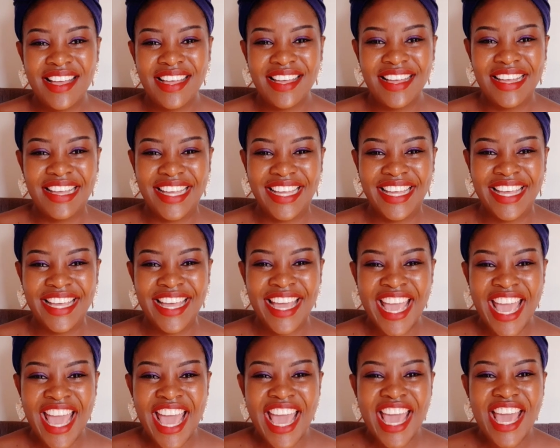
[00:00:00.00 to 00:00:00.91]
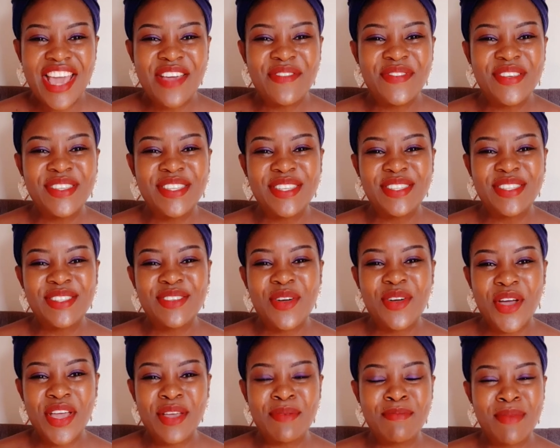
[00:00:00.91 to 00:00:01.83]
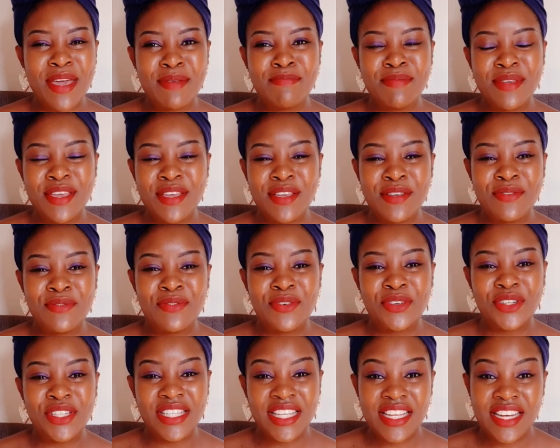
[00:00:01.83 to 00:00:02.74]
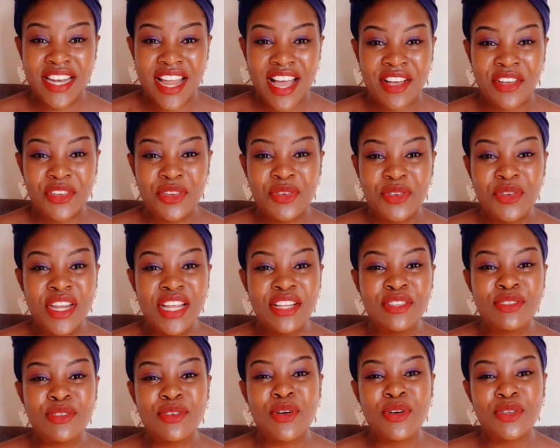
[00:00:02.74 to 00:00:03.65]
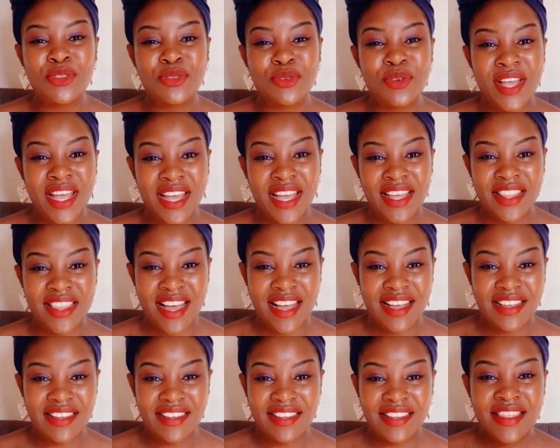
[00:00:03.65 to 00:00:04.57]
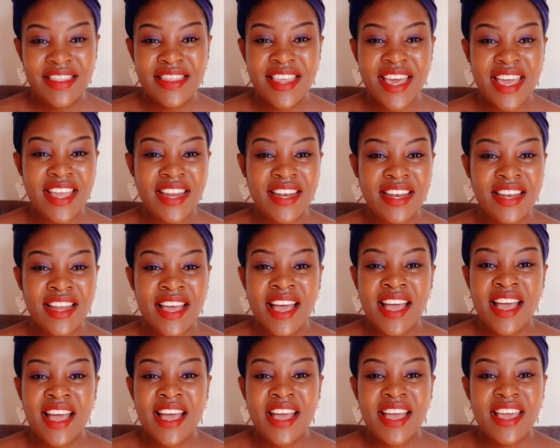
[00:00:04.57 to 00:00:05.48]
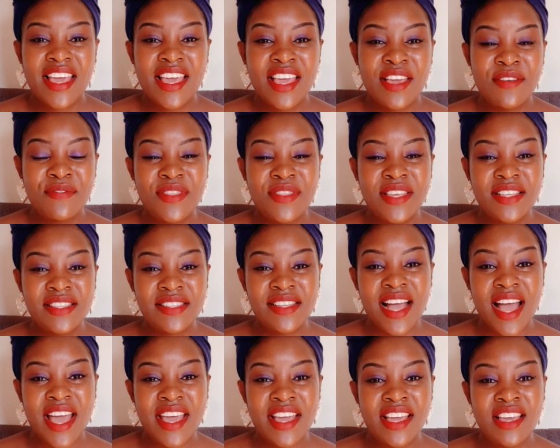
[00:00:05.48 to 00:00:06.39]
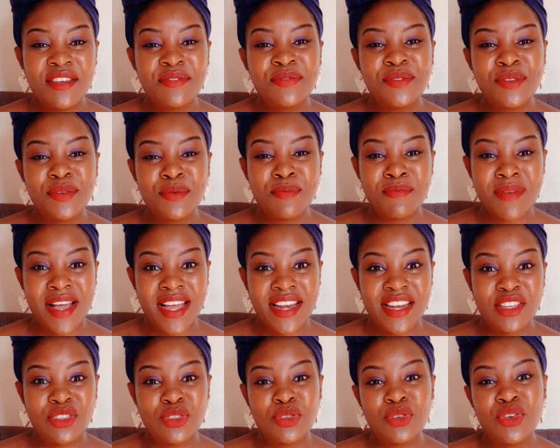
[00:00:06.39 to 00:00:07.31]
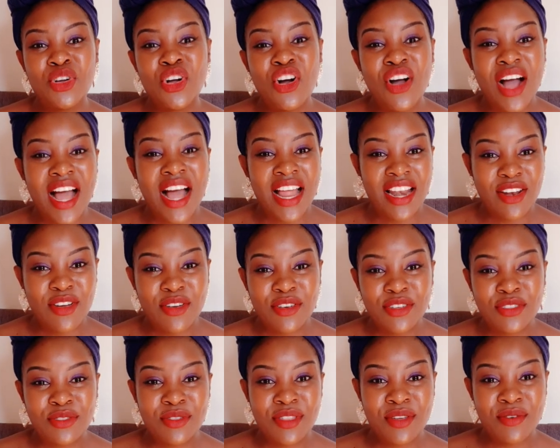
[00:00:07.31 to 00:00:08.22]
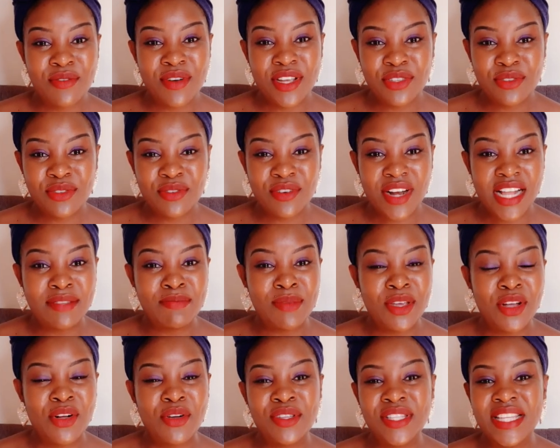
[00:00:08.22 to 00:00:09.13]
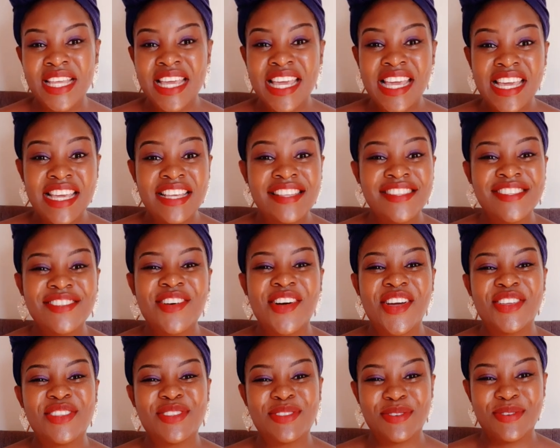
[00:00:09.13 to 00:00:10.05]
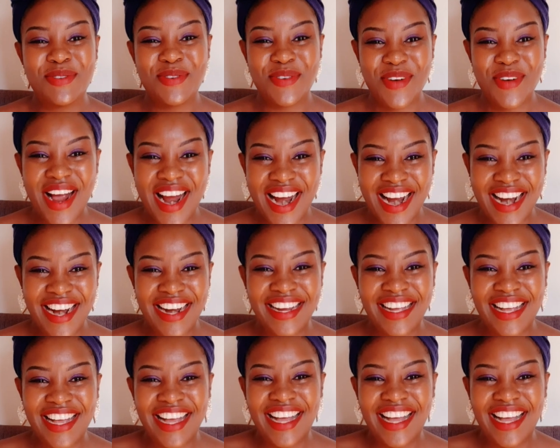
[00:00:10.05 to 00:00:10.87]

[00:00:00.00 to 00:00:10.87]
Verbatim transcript: if it is going maybe for dinner, you need to go together. Then if this guy gives you money to go alone to the restaurant because he is going to work,